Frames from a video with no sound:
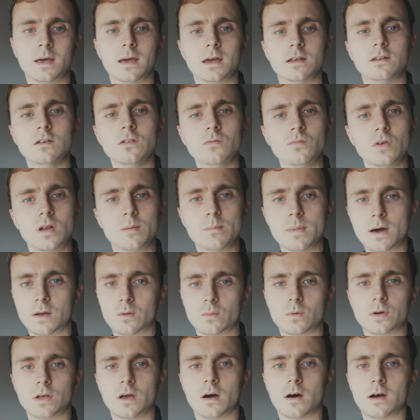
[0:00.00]
it doesn't really matter
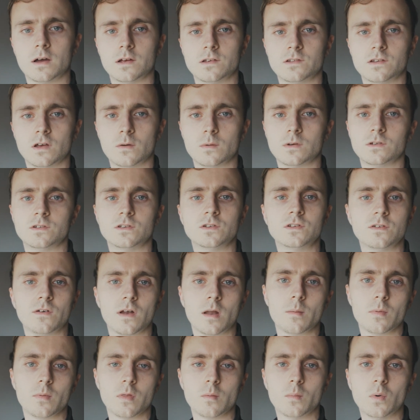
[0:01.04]
what your ISO is, you
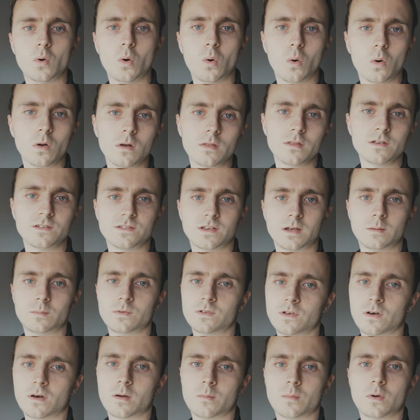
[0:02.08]
develop them all at the same
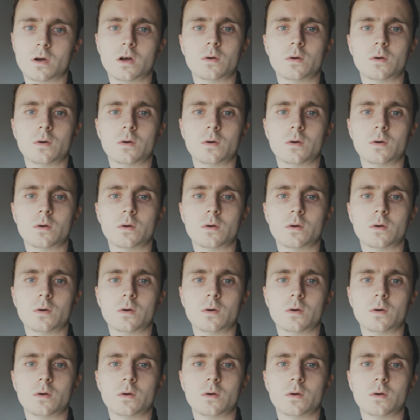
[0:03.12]
time,